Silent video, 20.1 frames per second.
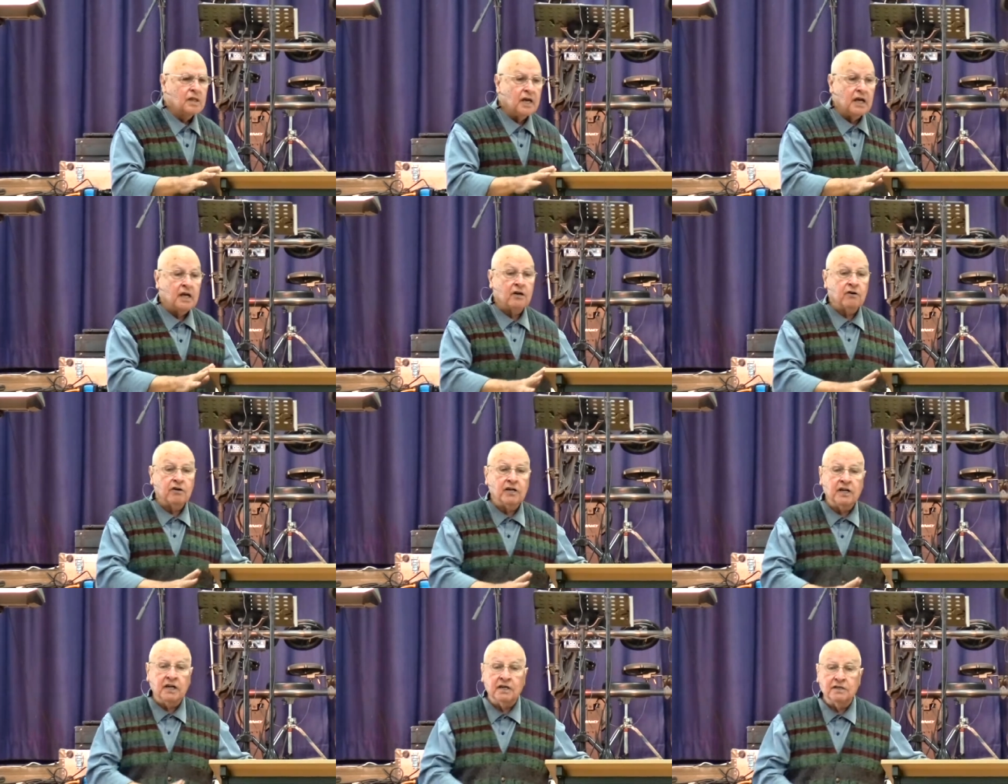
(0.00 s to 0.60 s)

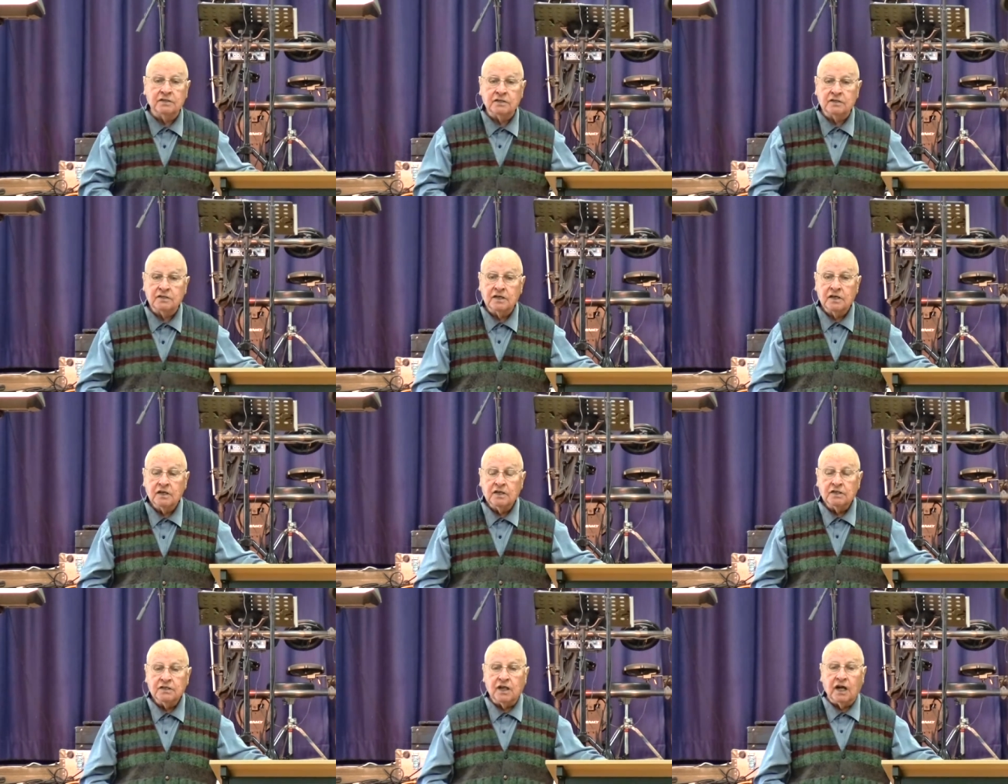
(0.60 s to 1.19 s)
There it is,
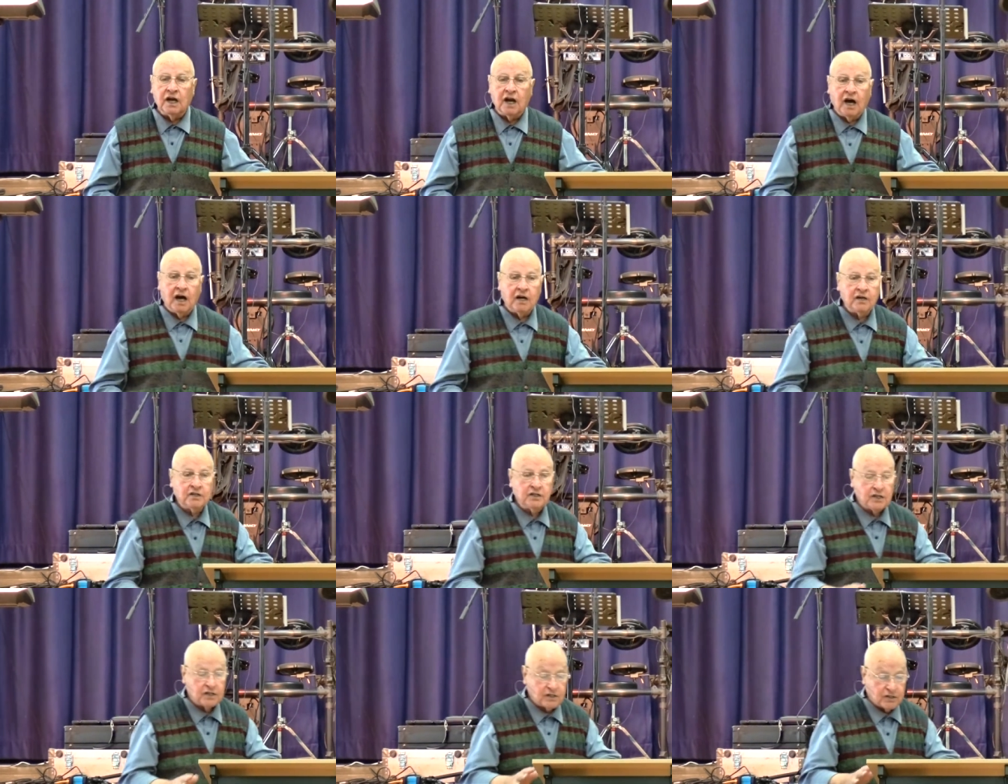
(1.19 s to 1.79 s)
the
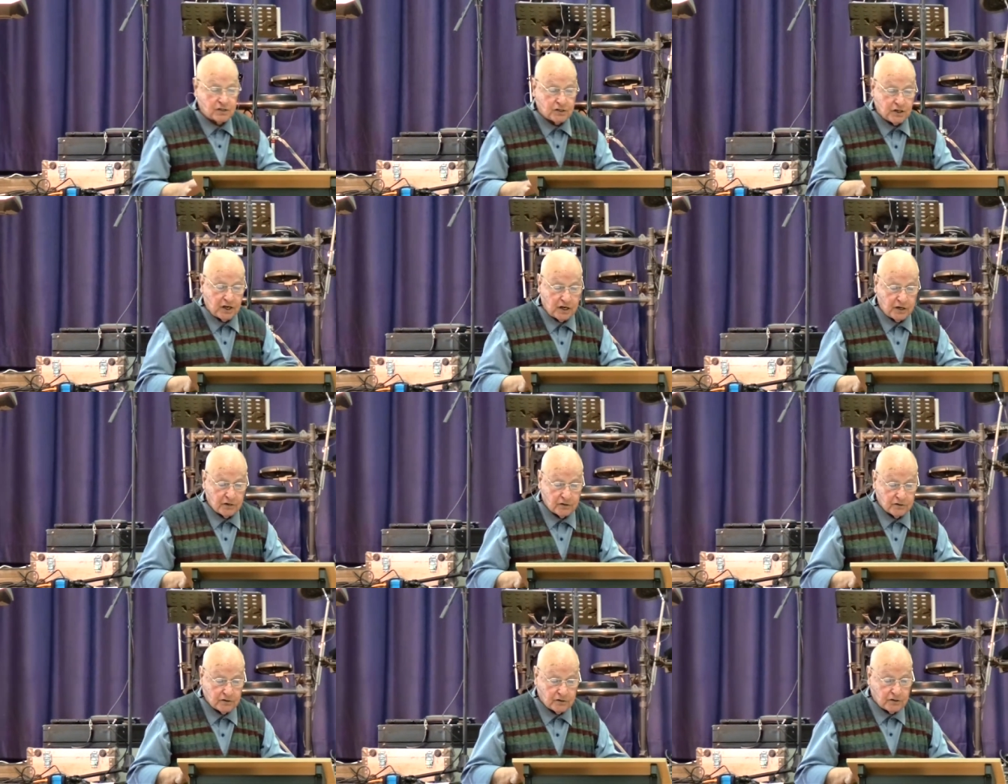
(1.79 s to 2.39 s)
largest
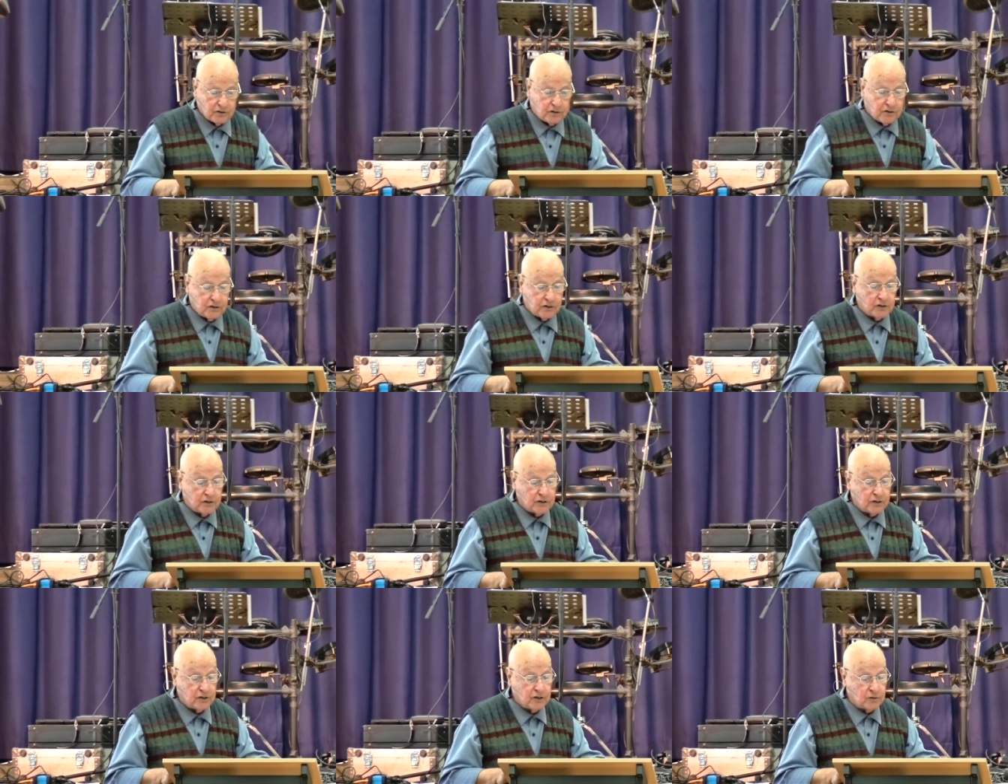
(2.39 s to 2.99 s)
church
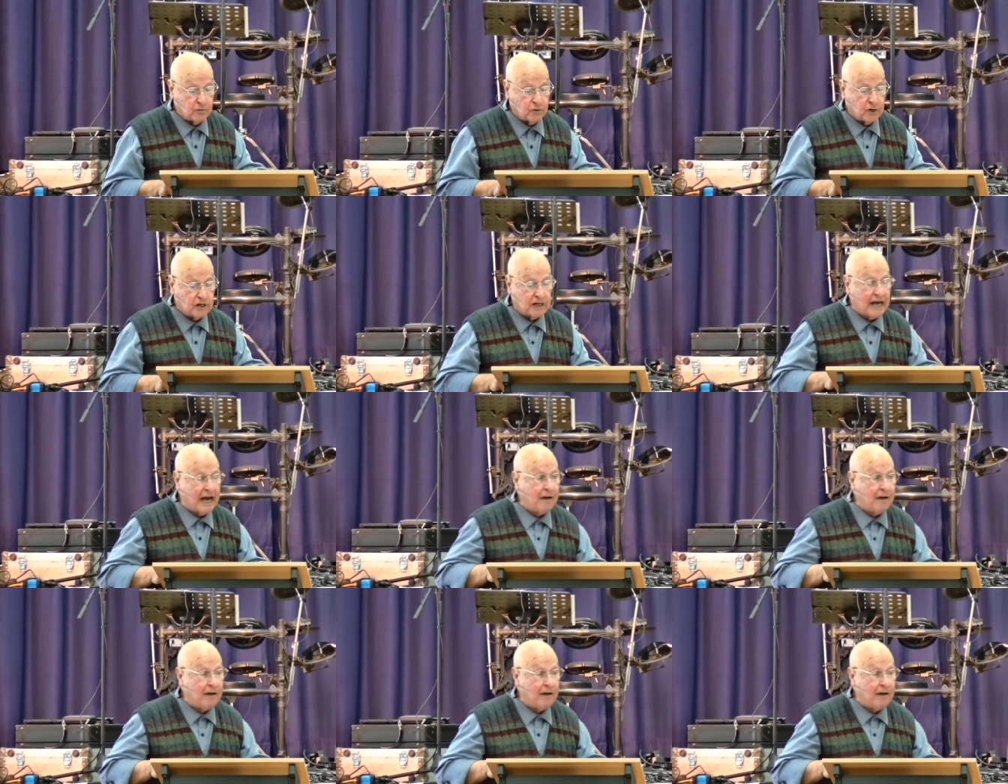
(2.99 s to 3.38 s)
church in the world.